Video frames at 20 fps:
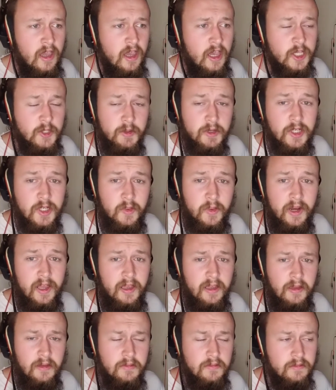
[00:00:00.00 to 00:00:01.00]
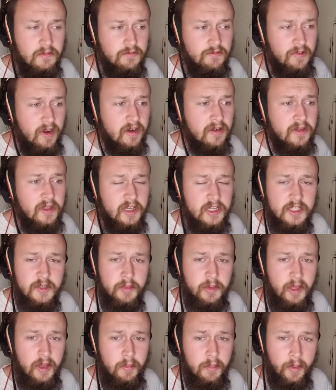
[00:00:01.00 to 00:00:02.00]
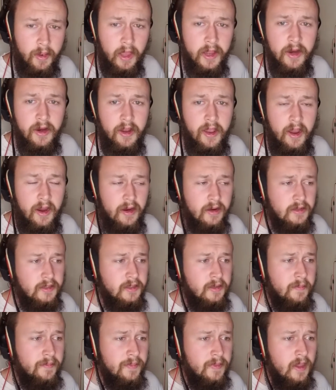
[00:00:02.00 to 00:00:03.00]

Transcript: especially when I rarely get to play a player character,